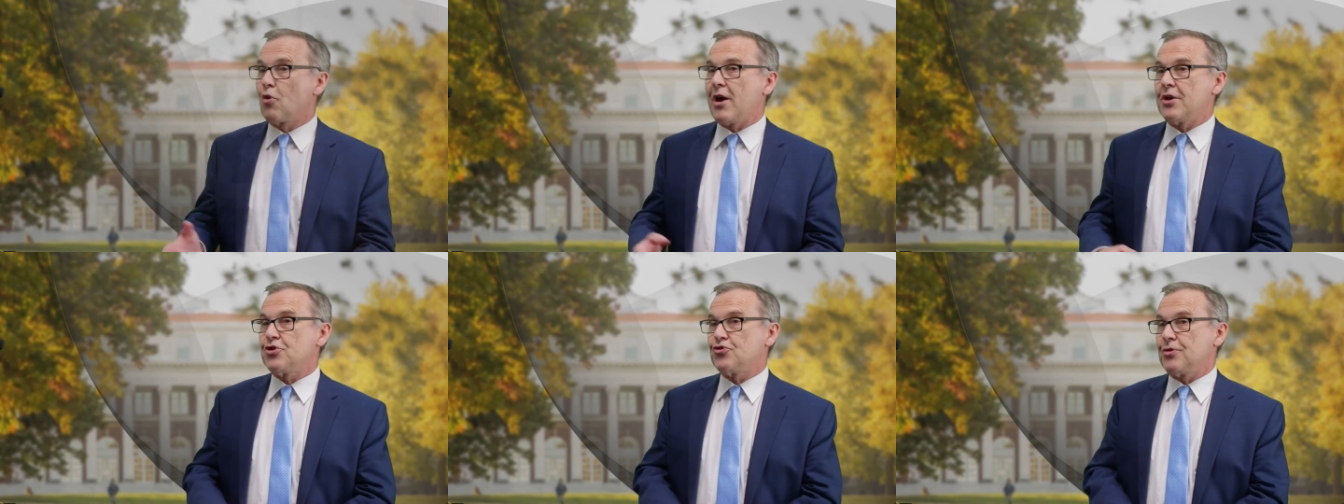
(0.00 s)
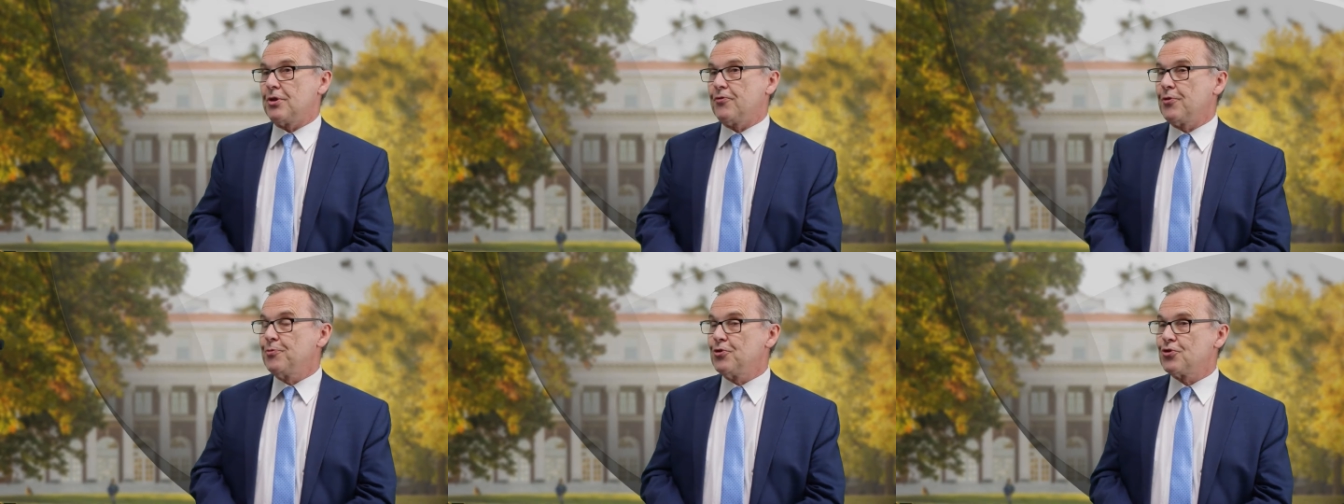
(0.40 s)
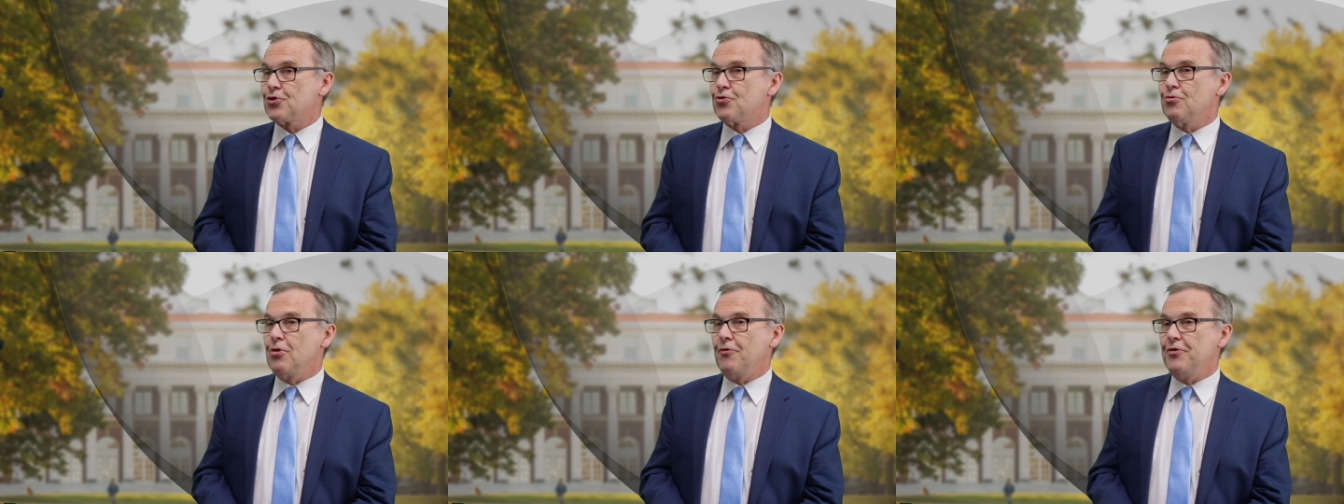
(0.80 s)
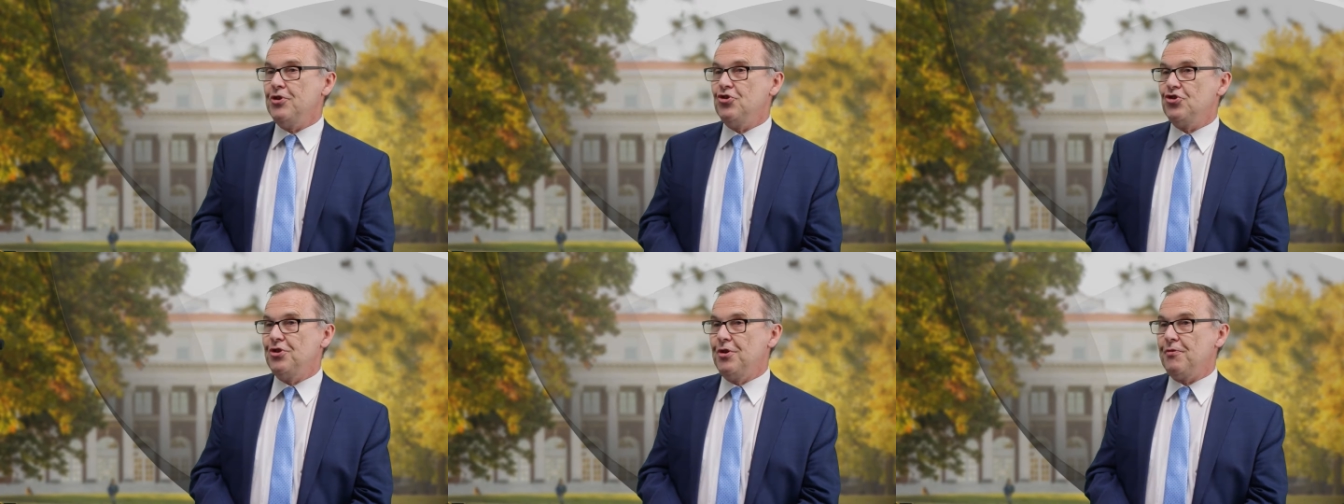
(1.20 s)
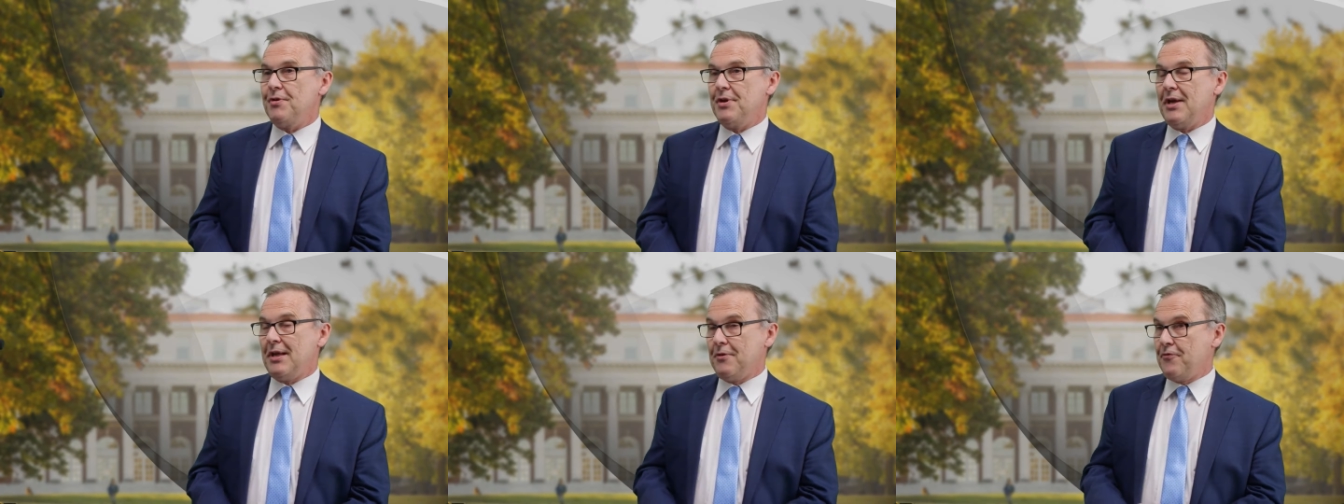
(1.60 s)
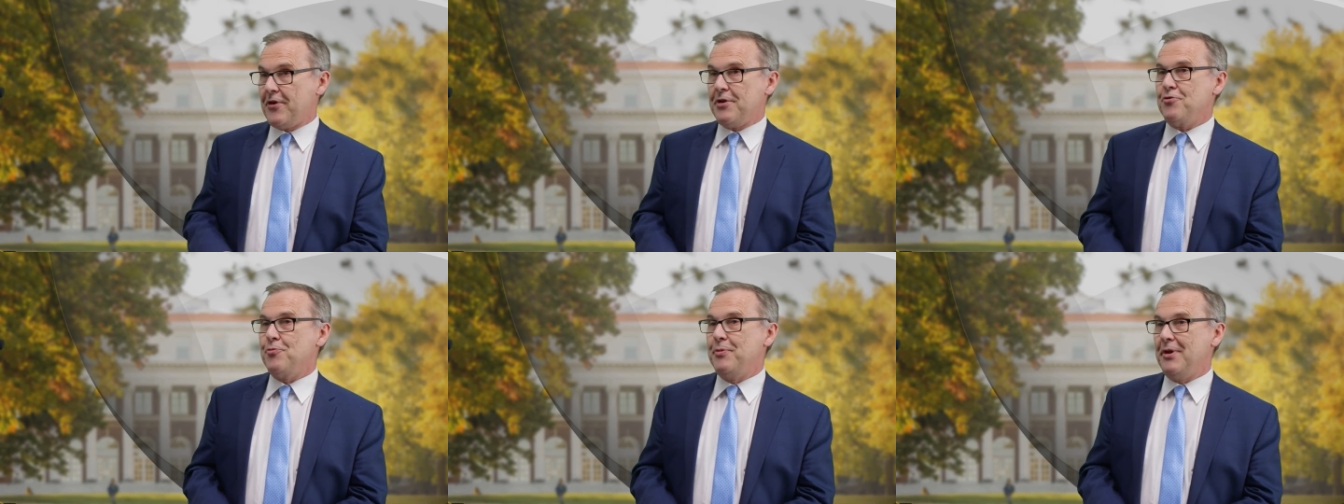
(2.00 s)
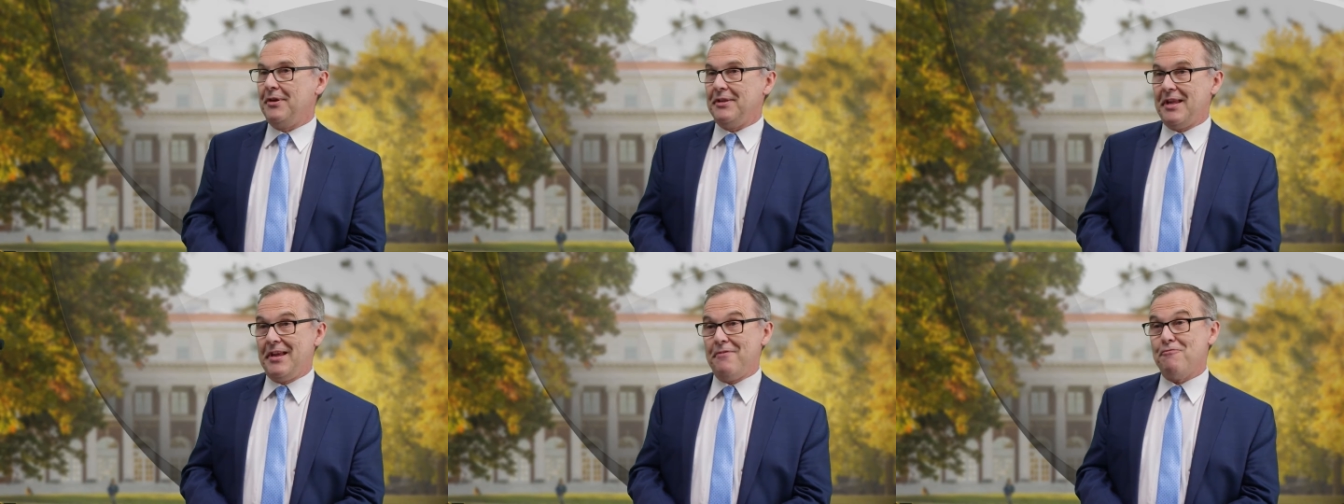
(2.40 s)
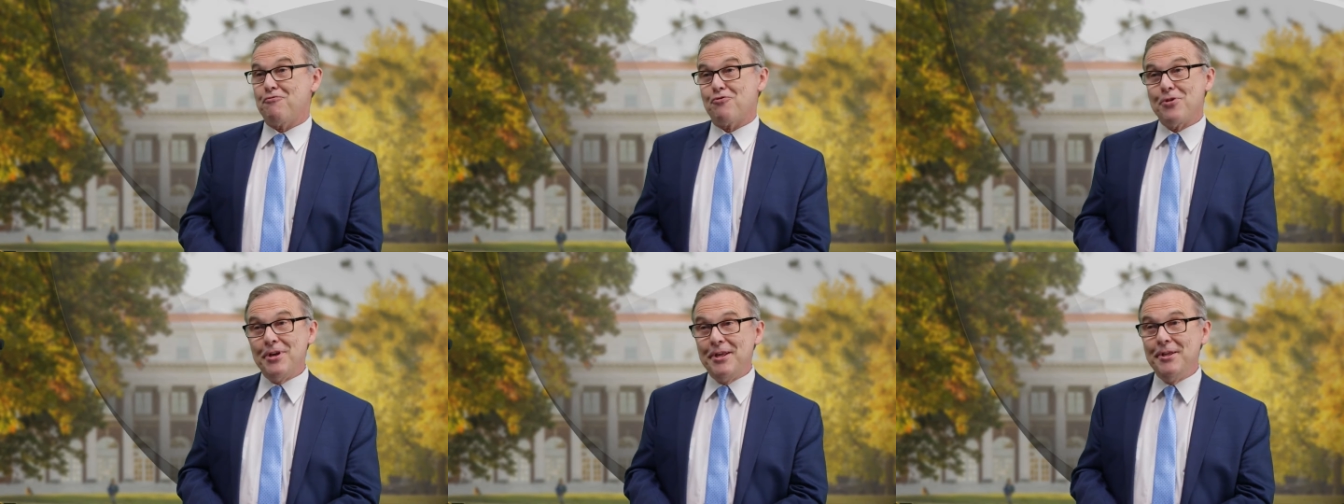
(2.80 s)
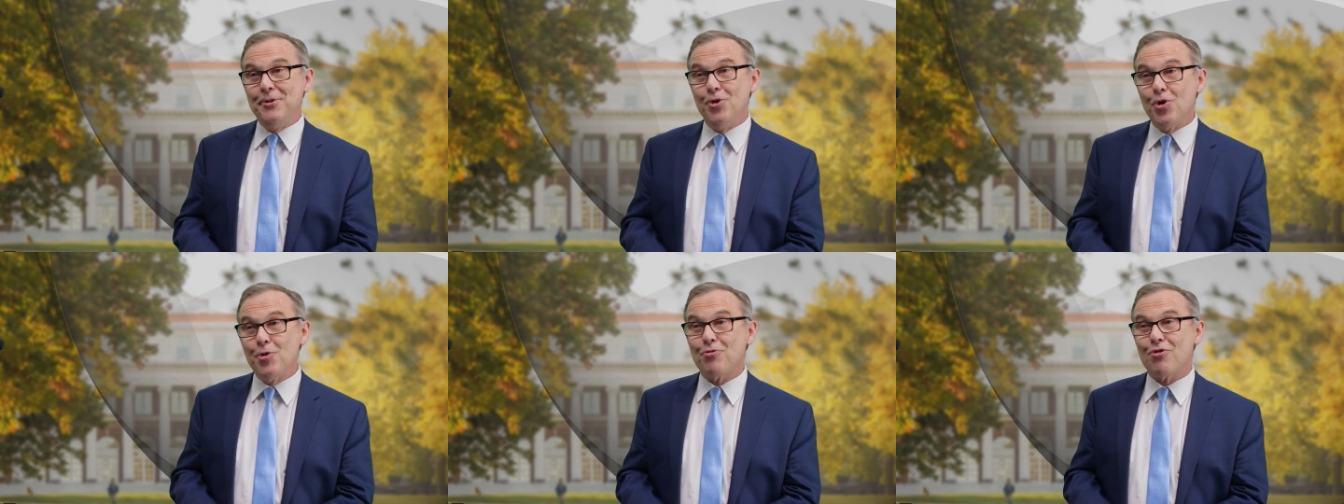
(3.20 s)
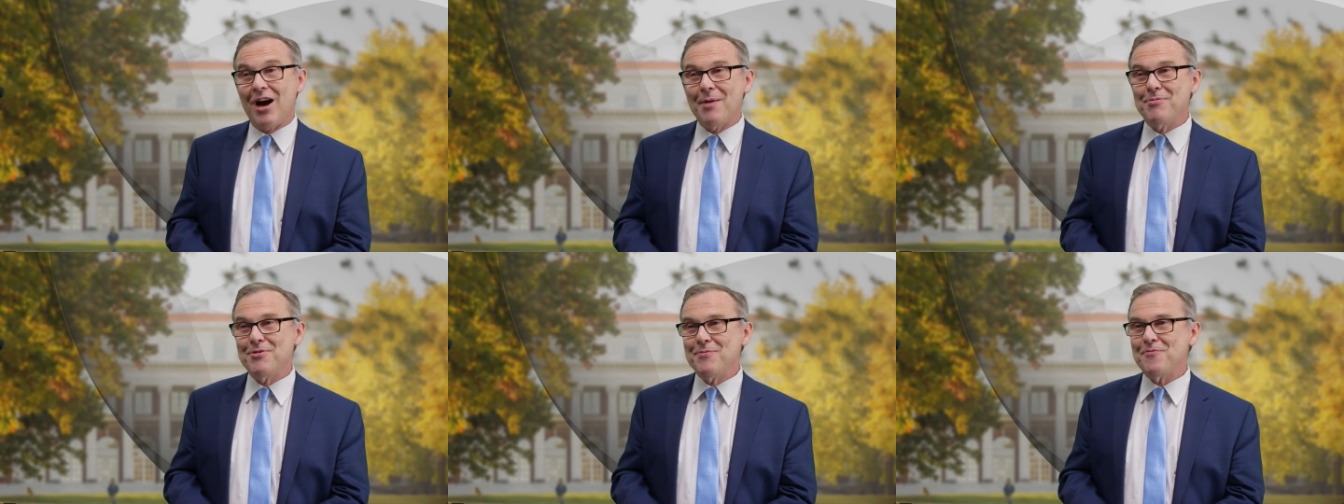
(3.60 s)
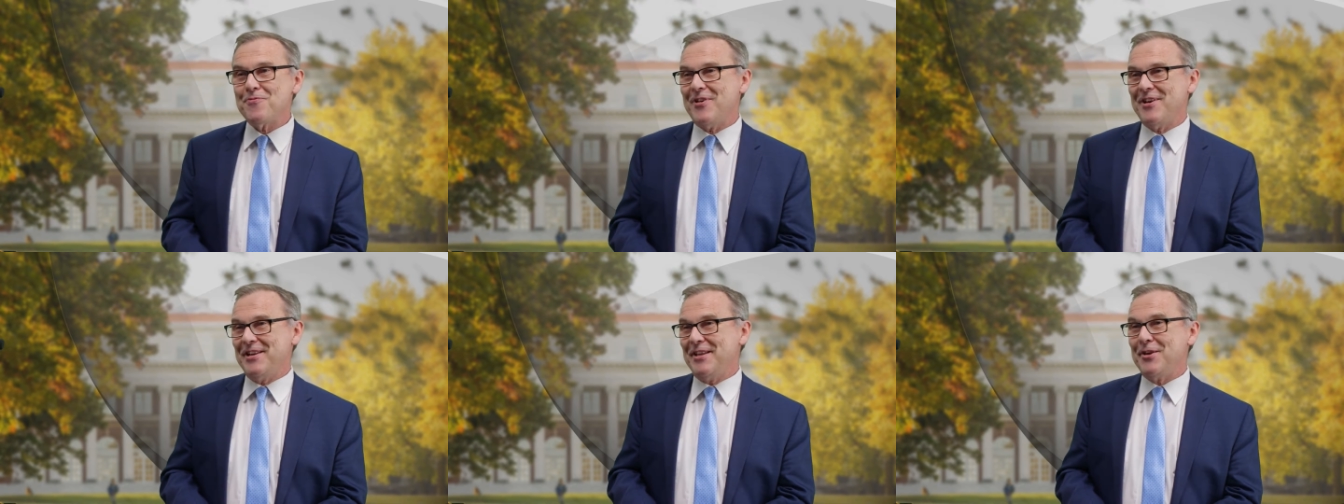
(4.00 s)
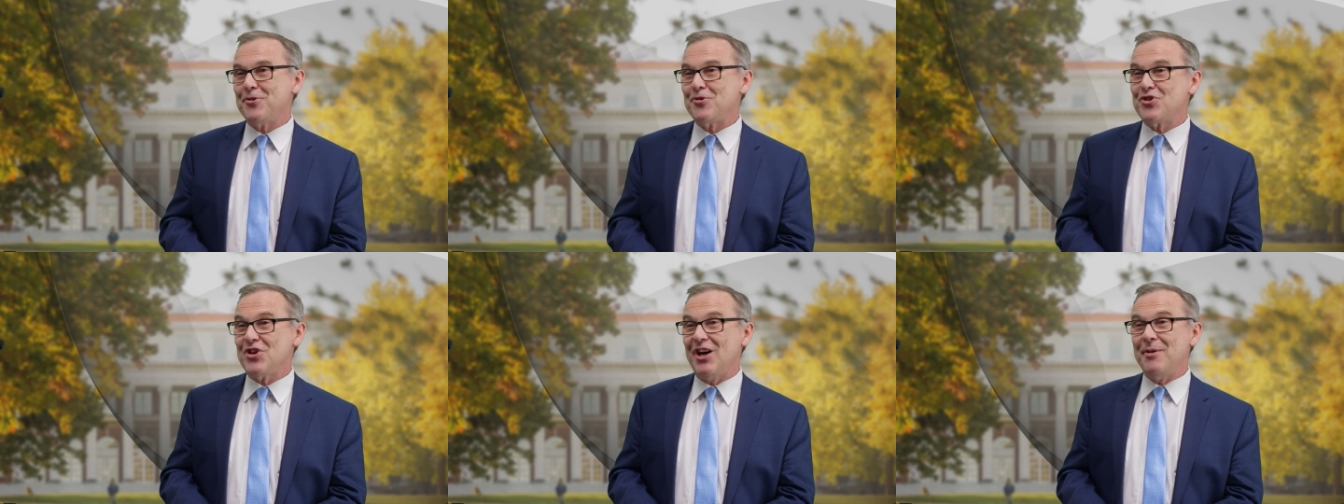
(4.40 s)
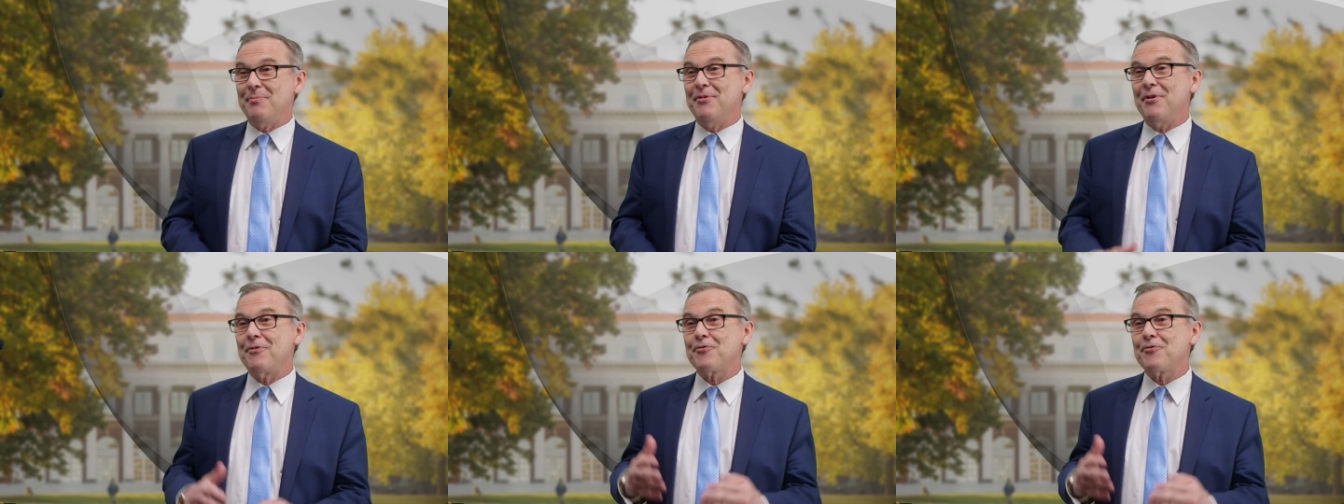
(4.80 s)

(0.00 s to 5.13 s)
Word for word: who graduate from the School of Engineering at Vanderbilt have really no problem finding a job.